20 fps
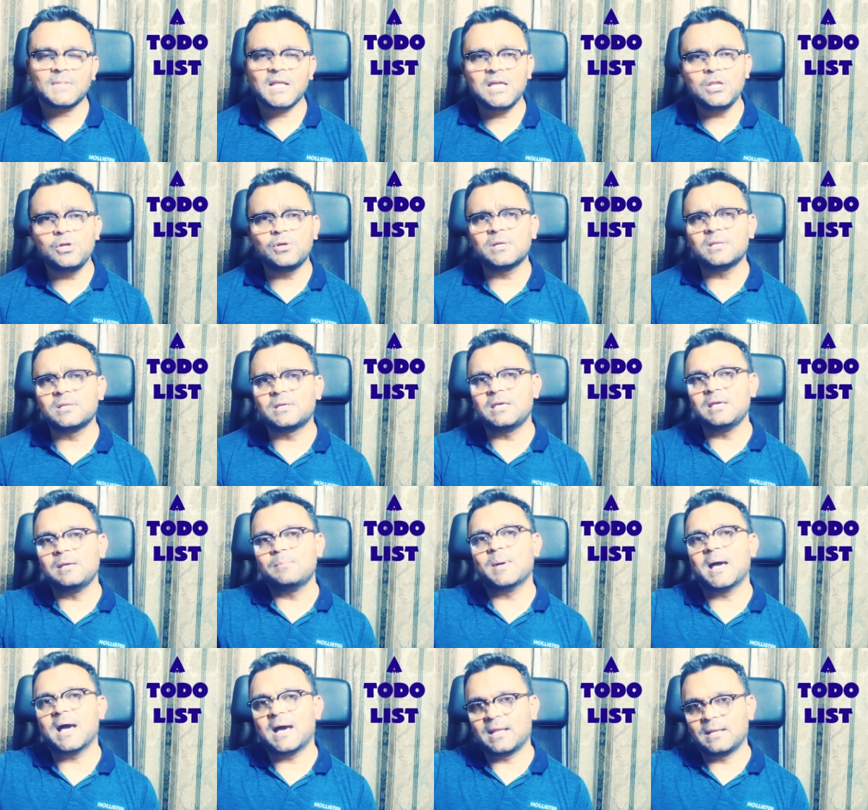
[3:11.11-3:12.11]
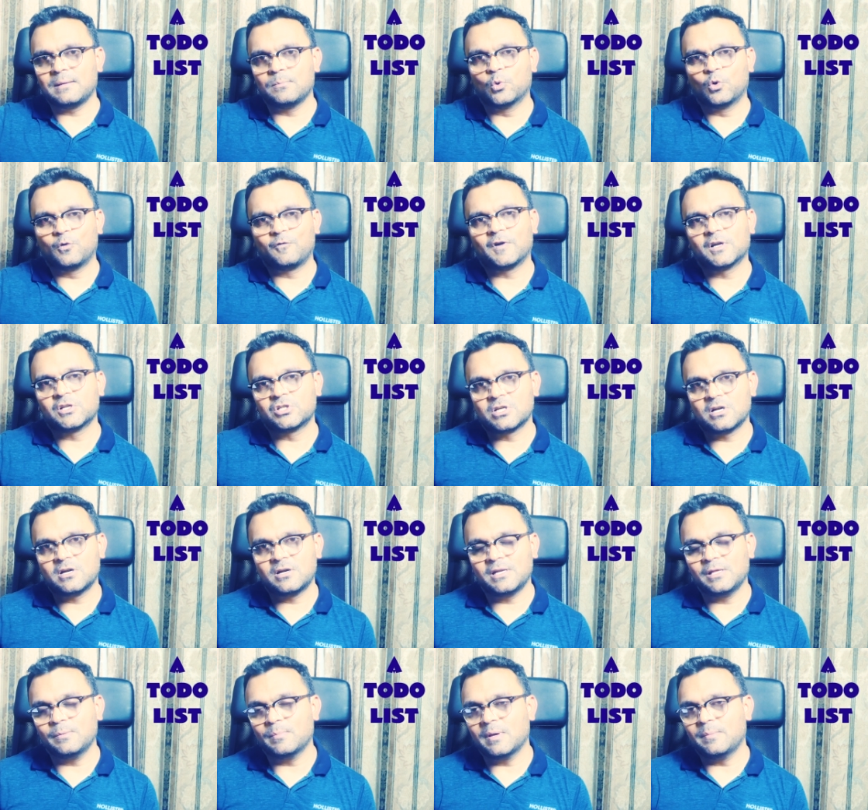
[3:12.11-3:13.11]
And you can keep adding more
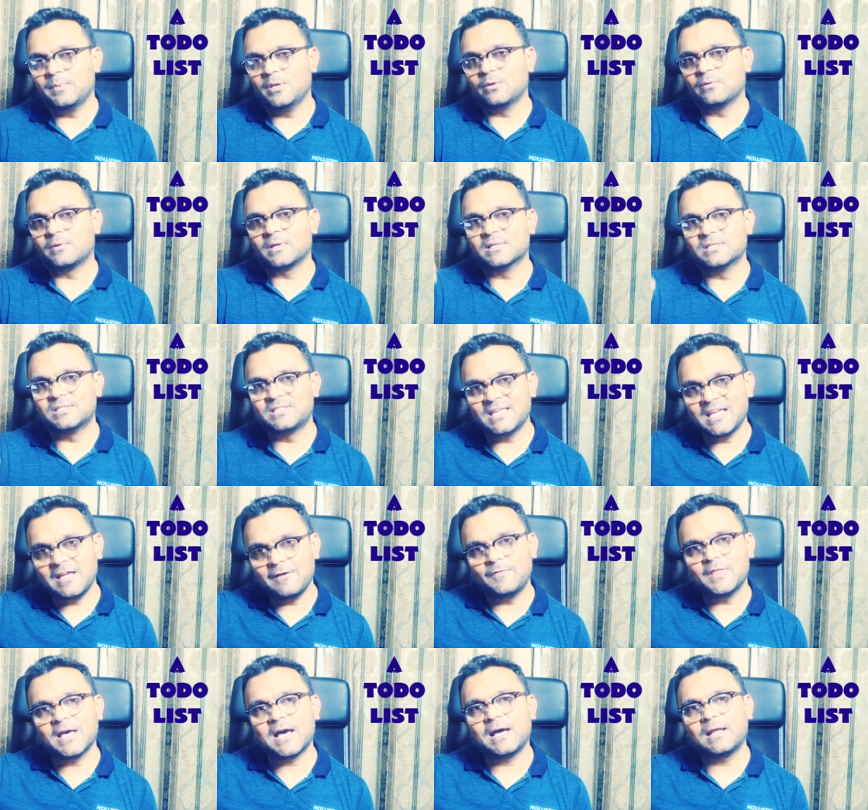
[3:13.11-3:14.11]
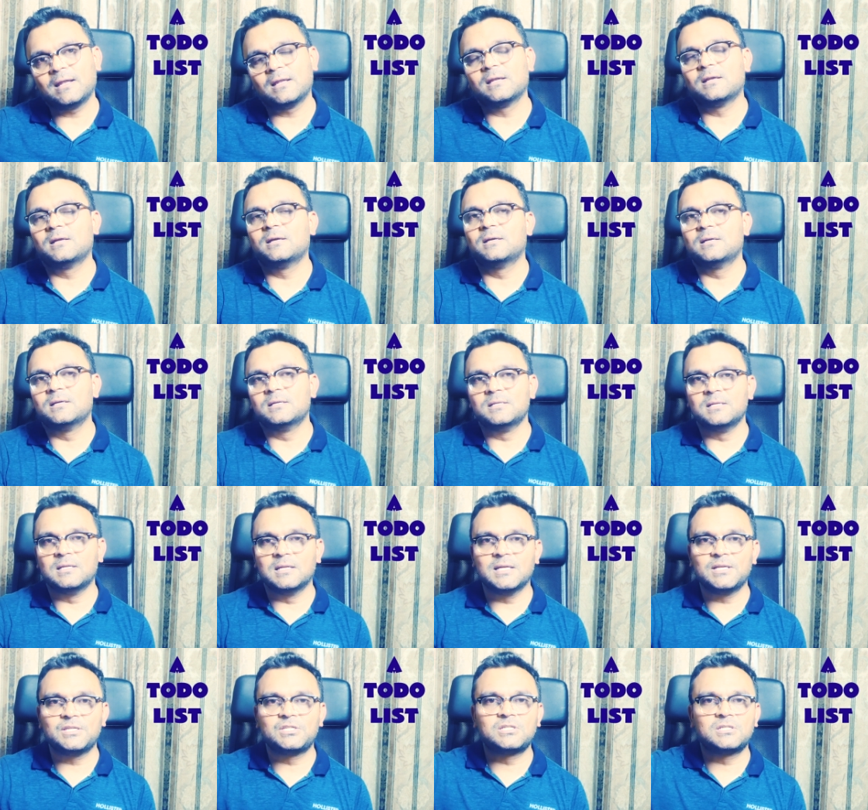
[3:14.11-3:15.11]
functionality. Maybe you can save that
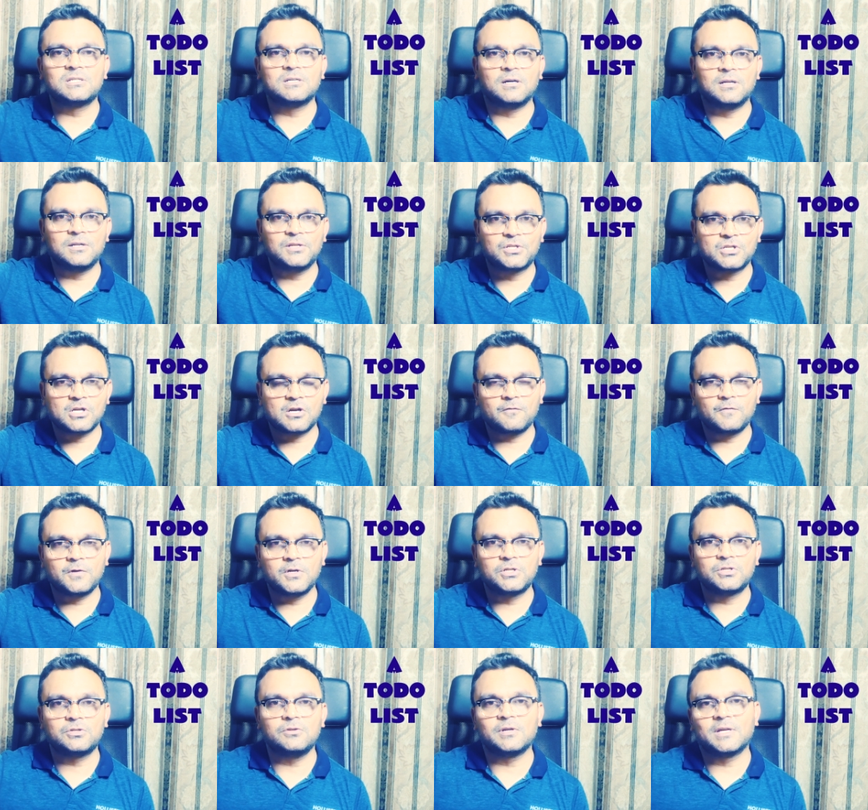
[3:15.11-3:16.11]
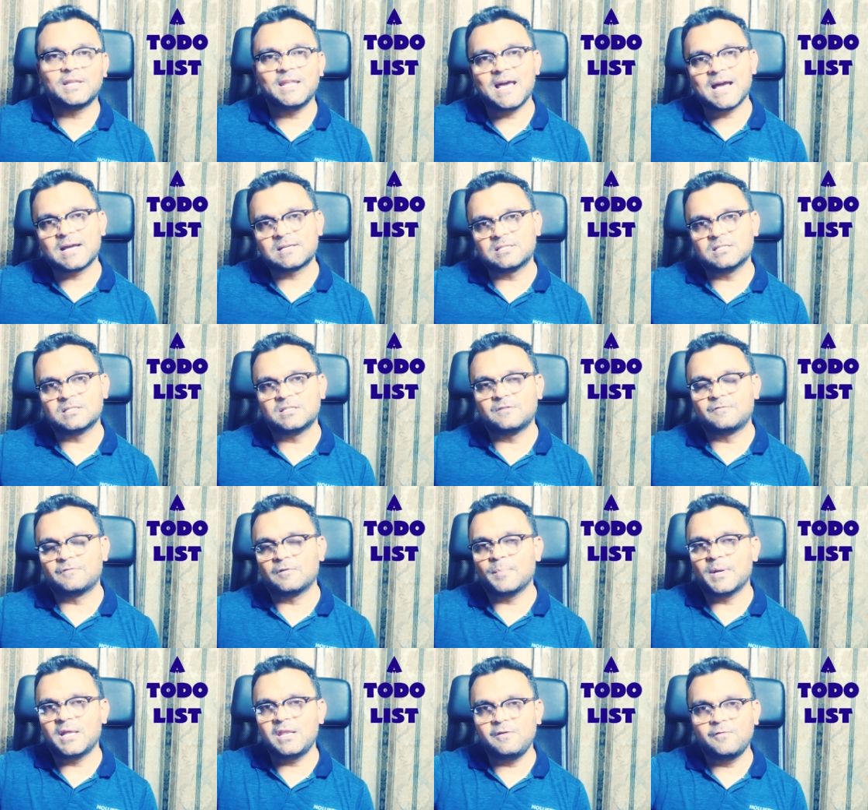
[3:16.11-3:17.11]
list on a server so you can access it
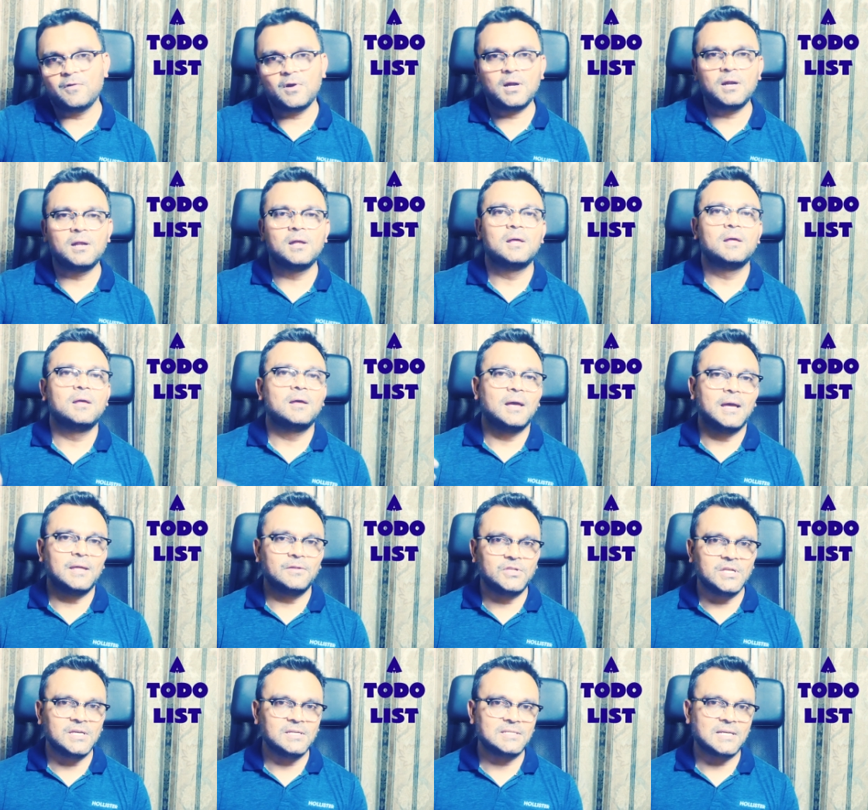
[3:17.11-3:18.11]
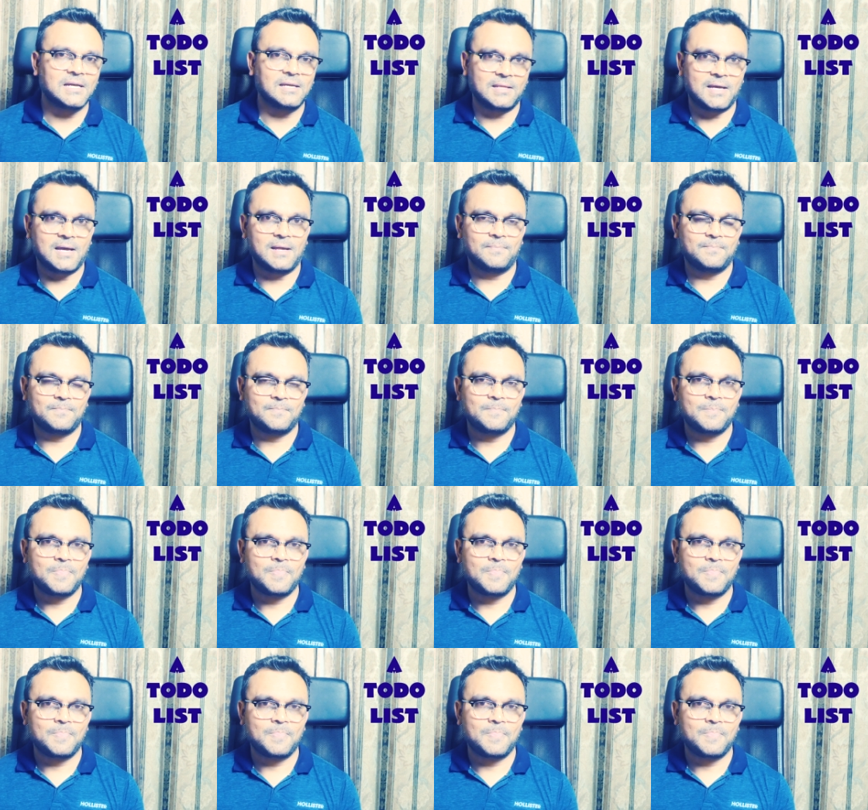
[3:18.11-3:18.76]
from anywhere and things like that.